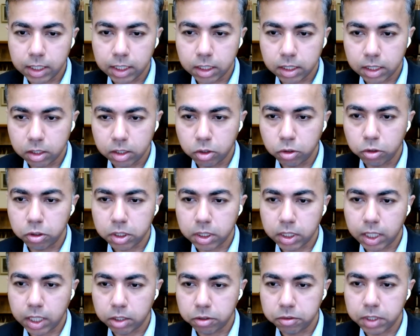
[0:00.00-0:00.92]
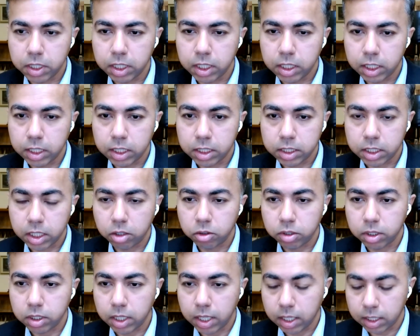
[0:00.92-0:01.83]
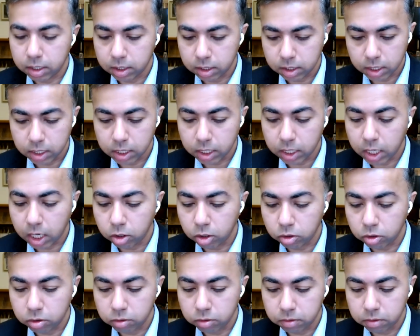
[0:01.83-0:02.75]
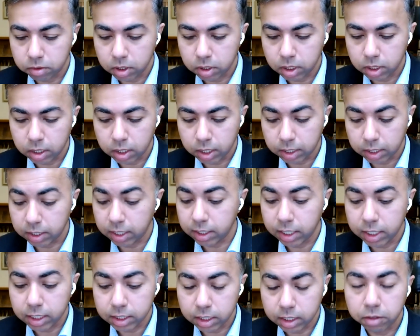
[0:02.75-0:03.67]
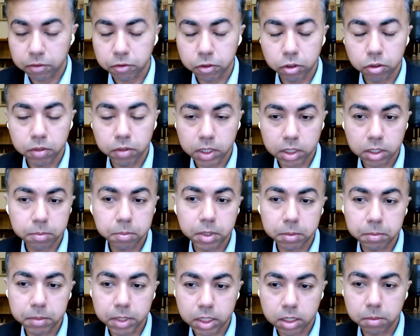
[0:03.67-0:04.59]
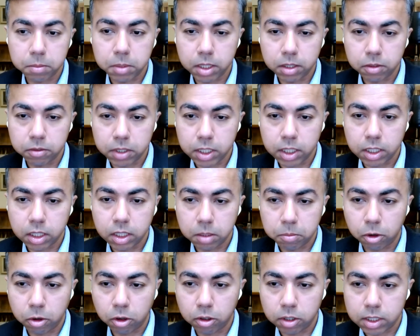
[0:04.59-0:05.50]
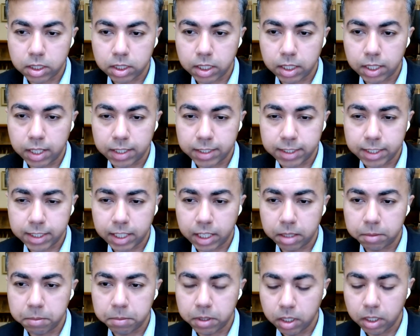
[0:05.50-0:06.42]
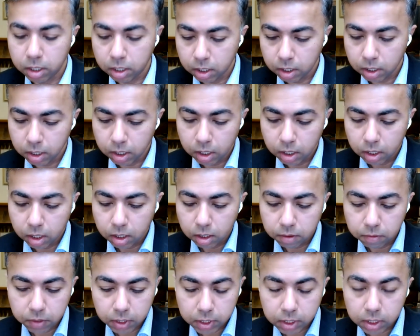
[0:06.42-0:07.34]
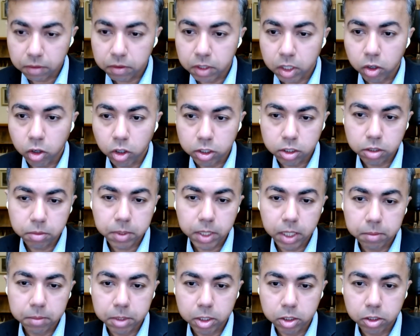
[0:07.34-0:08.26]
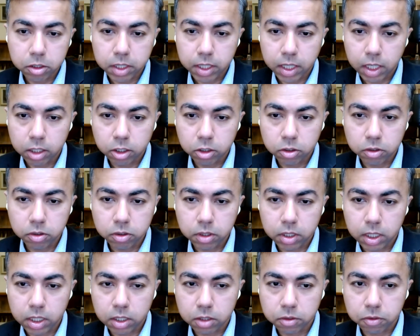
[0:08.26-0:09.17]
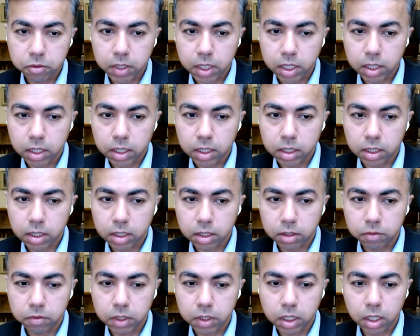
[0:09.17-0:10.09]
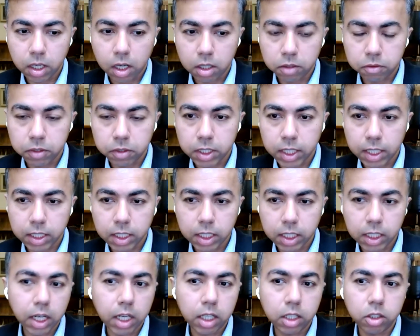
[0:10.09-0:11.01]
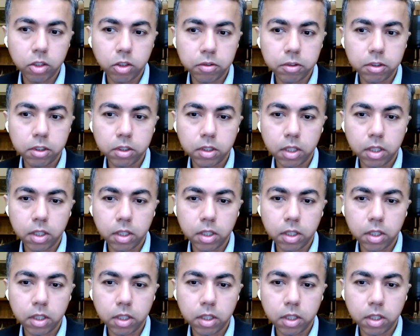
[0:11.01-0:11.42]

dig those kind of details out and allow and at least give you what's permissible within the policy landscape. What they will also be able to tell you is where we are with any kind of